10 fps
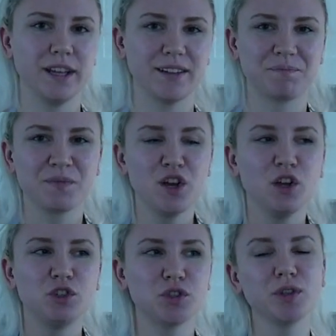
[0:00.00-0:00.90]

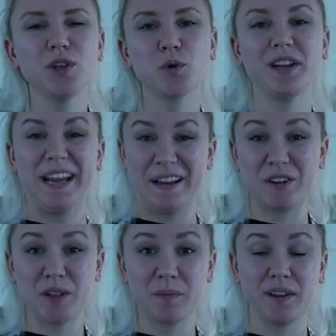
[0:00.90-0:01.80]
that you can
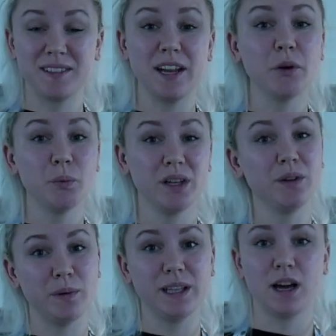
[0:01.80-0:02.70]
handle them because they are
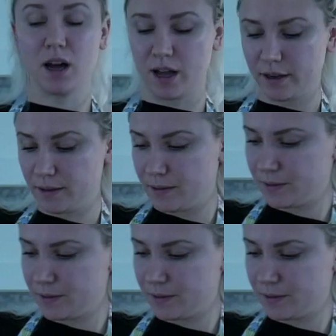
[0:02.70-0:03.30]
really, really hot.